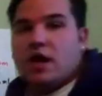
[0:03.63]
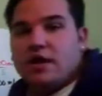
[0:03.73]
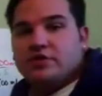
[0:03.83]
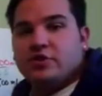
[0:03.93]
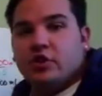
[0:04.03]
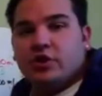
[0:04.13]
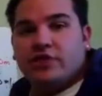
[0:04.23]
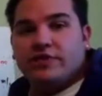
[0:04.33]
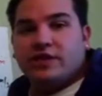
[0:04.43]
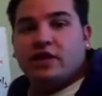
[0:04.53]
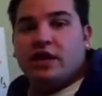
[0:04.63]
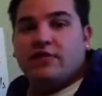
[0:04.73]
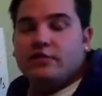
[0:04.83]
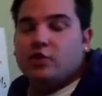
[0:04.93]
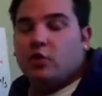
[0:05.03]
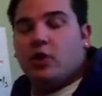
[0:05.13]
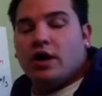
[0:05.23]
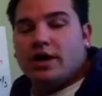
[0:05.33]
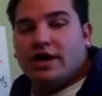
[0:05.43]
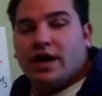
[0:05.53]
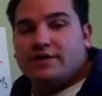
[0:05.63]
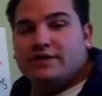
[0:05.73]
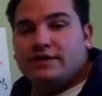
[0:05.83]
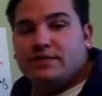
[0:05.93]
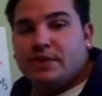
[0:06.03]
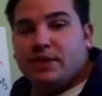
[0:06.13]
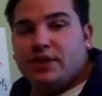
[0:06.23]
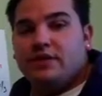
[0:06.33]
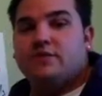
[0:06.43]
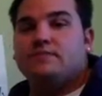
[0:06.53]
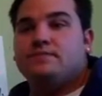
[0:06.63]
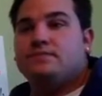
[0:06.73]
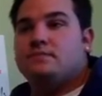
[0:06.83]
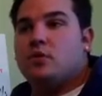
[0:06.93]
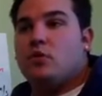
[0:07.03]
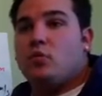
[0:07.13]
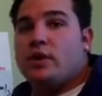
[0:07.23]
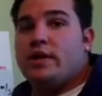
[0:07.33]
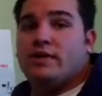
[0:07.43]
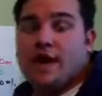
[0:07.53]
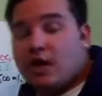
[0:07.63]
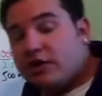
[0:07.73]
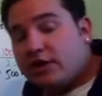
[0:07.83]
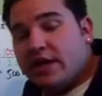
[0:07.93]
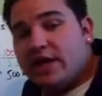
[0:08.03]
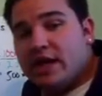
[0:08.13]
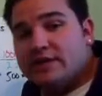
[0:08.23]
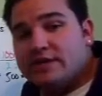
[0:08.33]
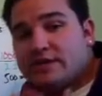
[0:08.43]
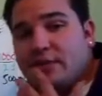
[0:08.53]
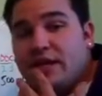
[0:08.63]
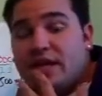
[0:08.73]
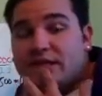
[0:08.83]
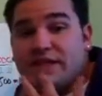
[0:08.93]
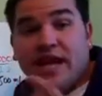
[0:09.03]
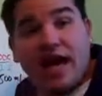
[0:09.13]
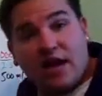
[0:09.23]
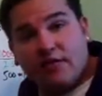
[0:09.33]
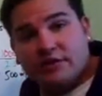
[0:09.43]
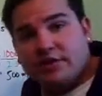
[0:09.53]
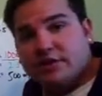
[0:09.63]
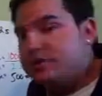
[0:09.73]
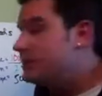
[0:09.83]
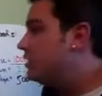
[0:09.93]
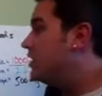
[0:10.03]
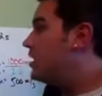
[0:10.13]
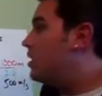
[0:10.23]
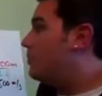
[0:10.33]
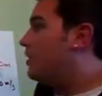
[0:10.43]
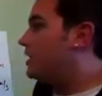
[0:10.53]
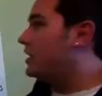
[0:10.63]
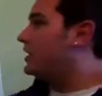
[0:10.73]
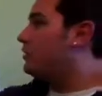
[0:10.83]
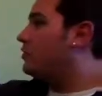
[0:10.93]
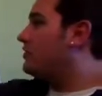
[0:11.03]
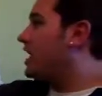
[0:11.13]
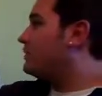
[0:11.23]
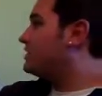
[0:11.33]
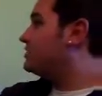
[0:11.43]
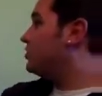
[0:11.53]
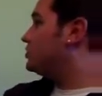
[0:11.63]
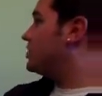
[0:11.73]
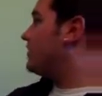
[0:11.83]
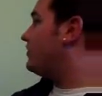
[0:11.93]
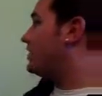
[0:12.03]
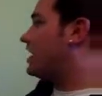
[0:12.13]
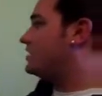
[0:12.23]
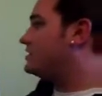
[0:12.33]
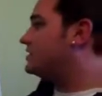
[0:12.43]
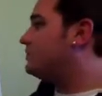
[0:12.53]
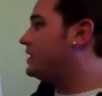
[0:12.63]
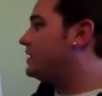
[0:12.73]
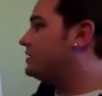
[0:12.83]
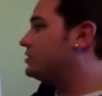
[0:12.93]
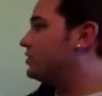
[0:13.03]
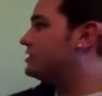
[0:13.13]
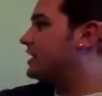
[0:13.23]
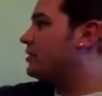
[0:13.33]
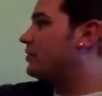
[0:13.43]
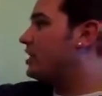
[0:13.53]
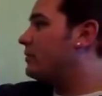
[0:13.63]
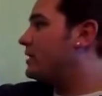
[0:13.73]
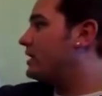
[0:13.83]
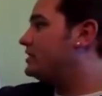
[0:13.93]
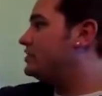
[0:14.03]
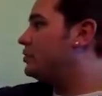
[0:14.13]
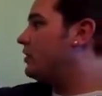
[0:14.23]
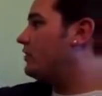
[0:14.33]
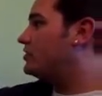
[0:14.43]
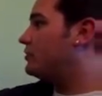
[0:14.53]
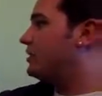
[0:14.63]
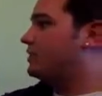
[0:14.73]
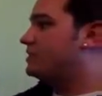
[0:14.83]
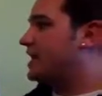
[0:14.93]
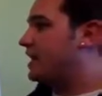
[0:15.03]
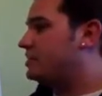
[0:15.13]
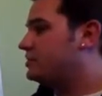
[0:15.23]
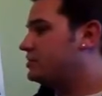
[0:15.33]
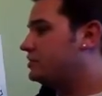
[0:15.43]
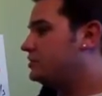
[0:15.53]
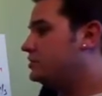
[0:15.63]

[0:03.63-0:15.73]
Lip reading: As you know in your everyday life, you don't walk at a constant speed. We calculate constant speed as the averages. But in here, moving objects don't travel at a constant speed. So let's take a look at Pete's 1,200 meter dash.